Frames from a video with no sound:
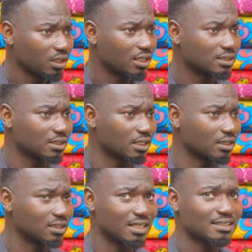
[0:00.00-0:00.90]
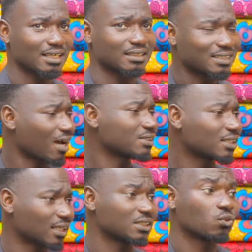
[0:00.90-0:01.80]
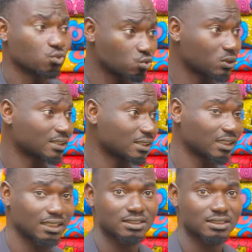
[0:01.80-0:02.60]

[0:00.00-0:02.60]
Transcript: let's say, less than 1,000 Ghana or 2,000 Ghana